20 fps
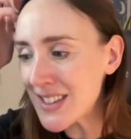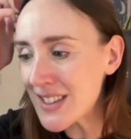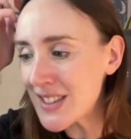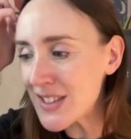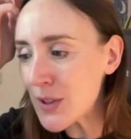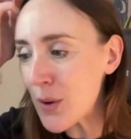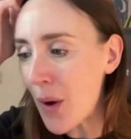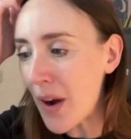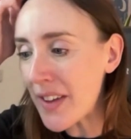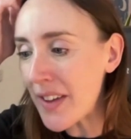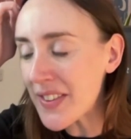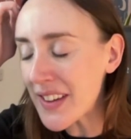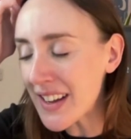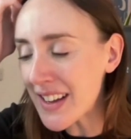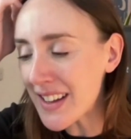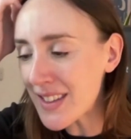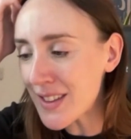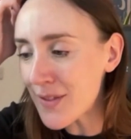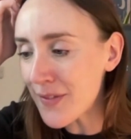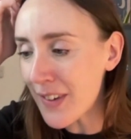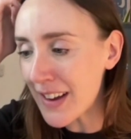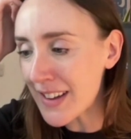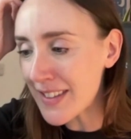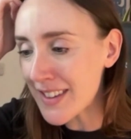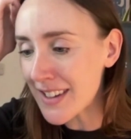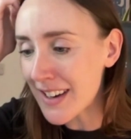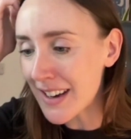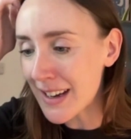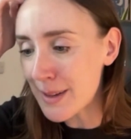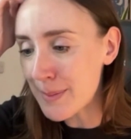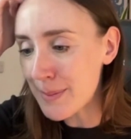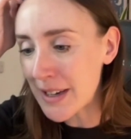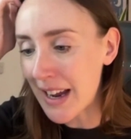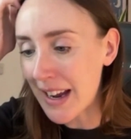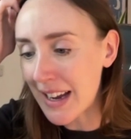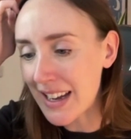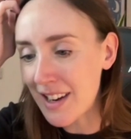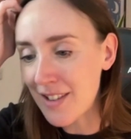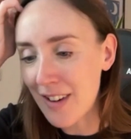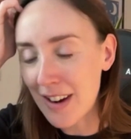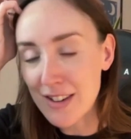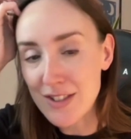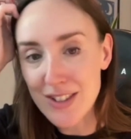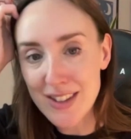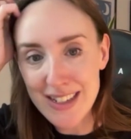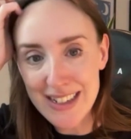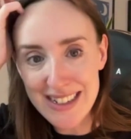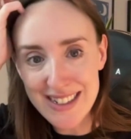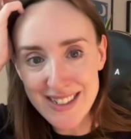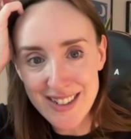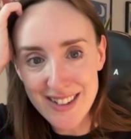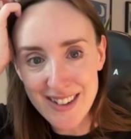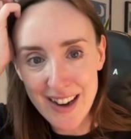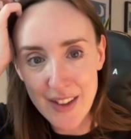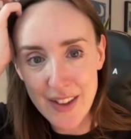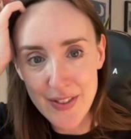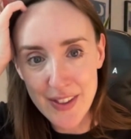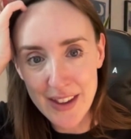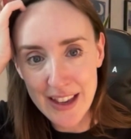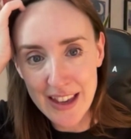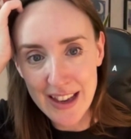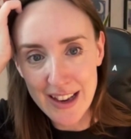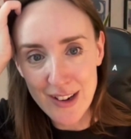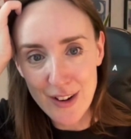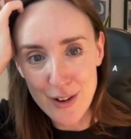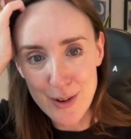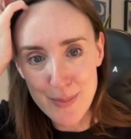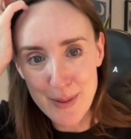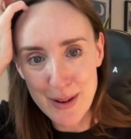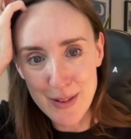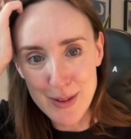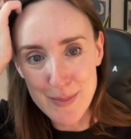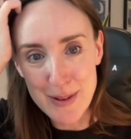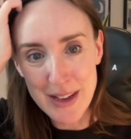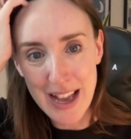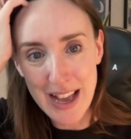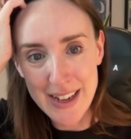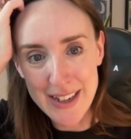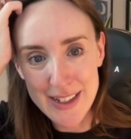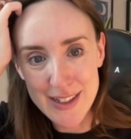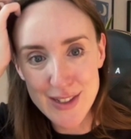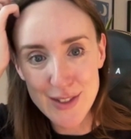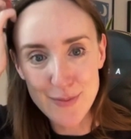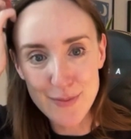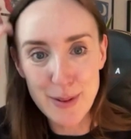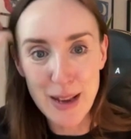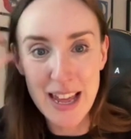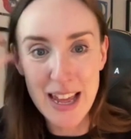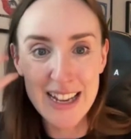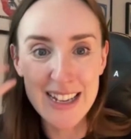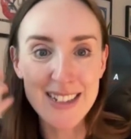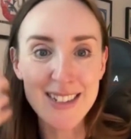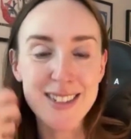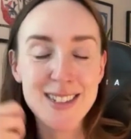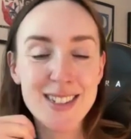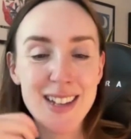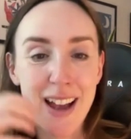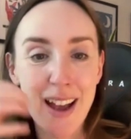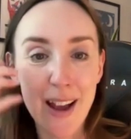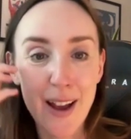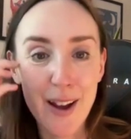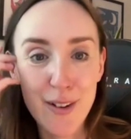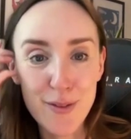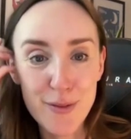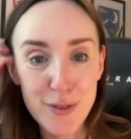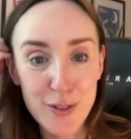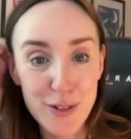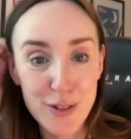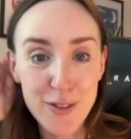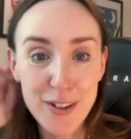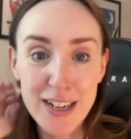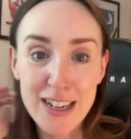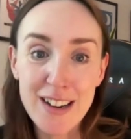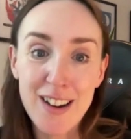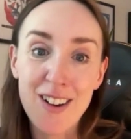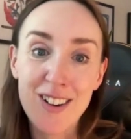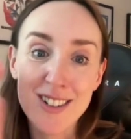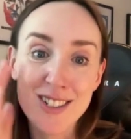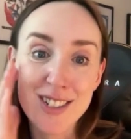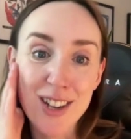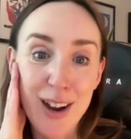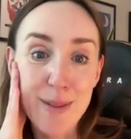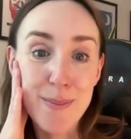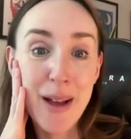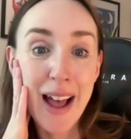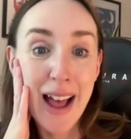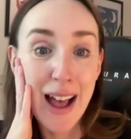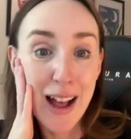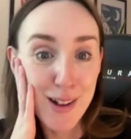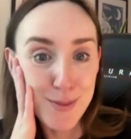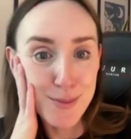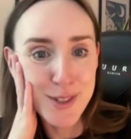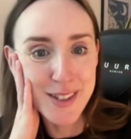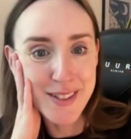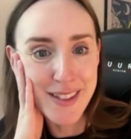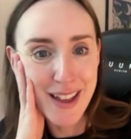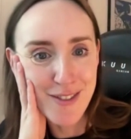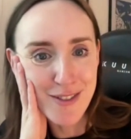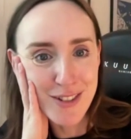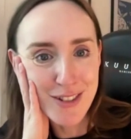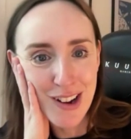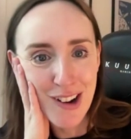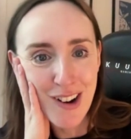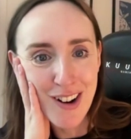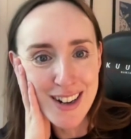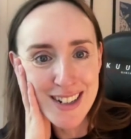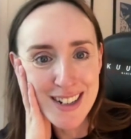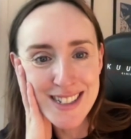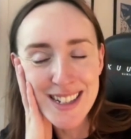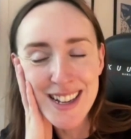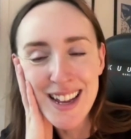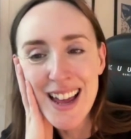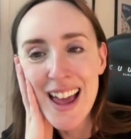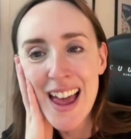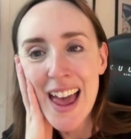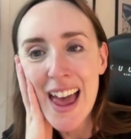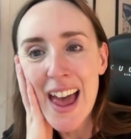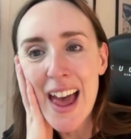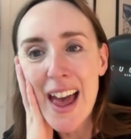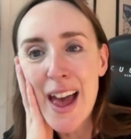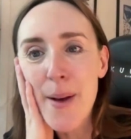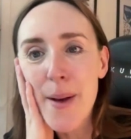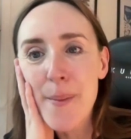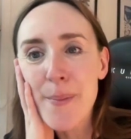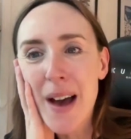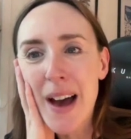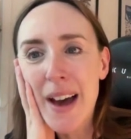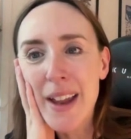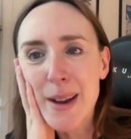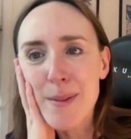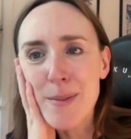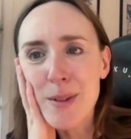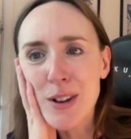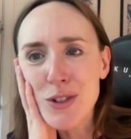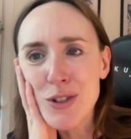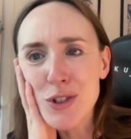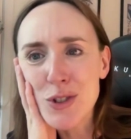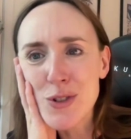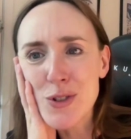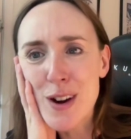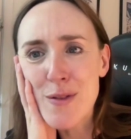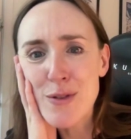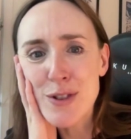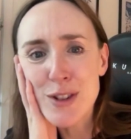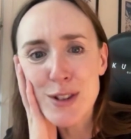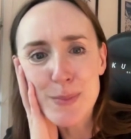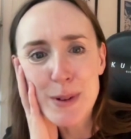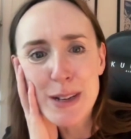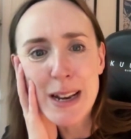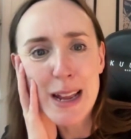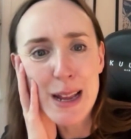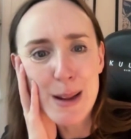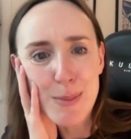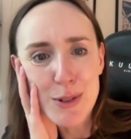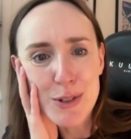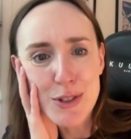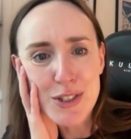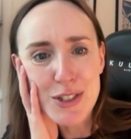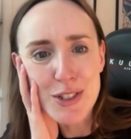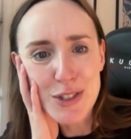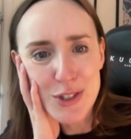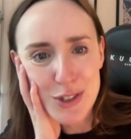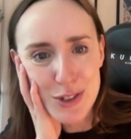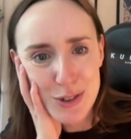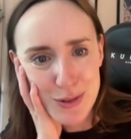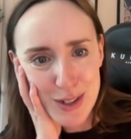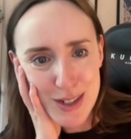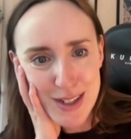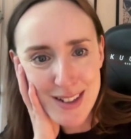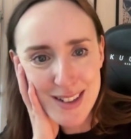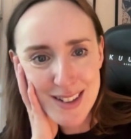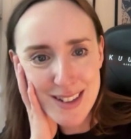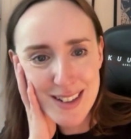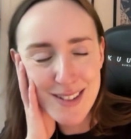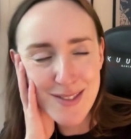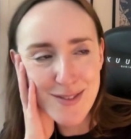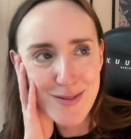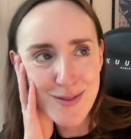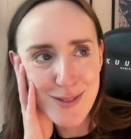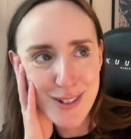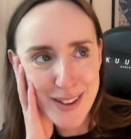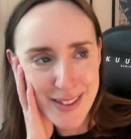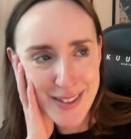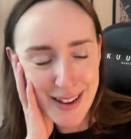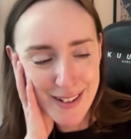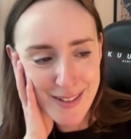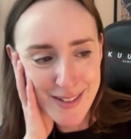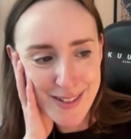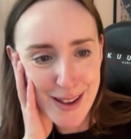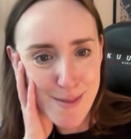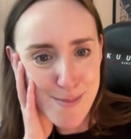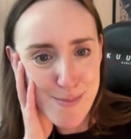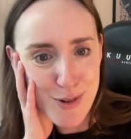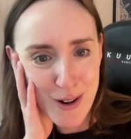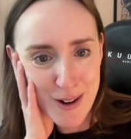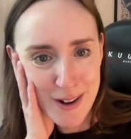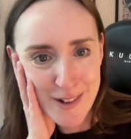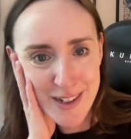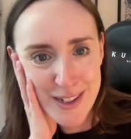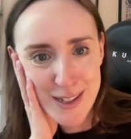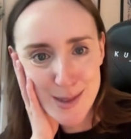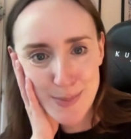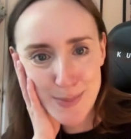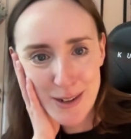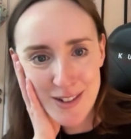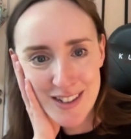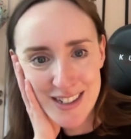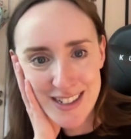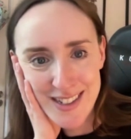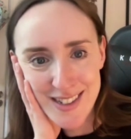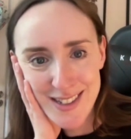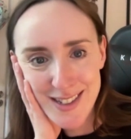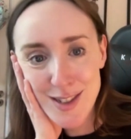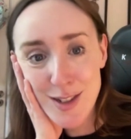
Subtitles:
So I think the fact that I had been hanging around a theatre and thinking a lot about the mechanics of plays for a really long time helped in that regard. And I'm not sure I would have been able to do it without that prior experience.